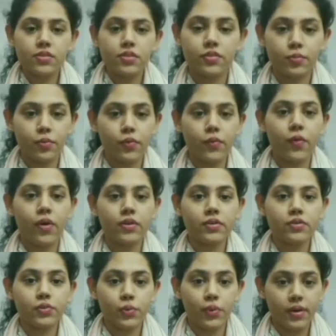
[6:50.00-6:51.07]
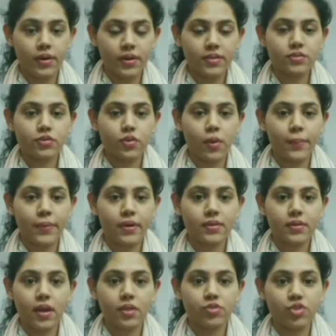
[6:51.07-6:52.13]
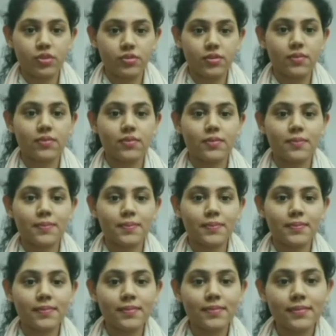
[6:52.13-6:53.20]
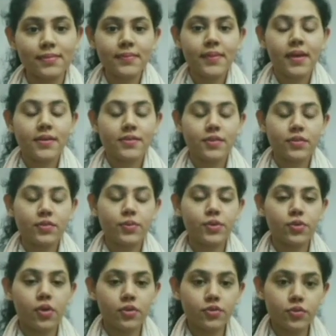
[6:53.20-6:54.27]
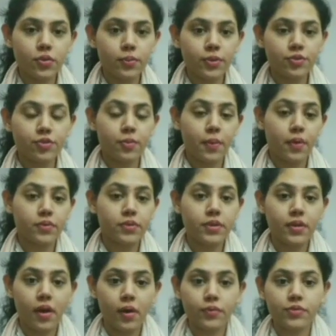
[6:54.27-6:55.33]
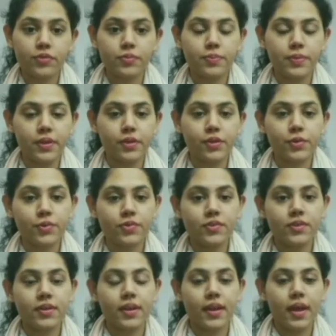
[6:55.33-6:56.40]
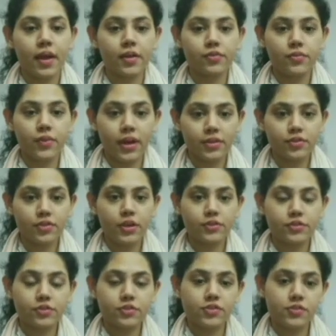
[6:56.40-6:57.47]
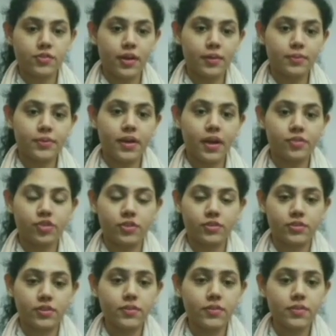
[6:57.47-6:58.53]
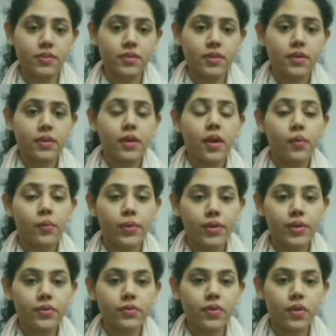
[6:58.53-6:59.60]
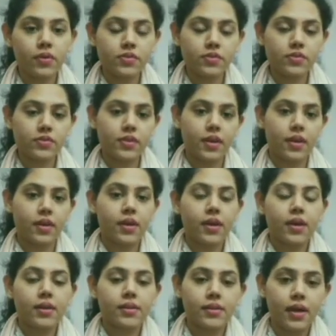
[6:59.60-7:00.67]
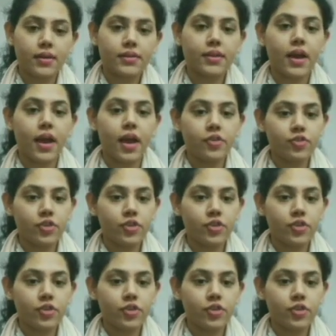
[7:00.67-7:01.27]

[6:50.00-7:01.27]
So let's move on to our next topic in adjectives. Since we talk so much about the nouns being used in an ad while trying to describe the adjective, we could also say that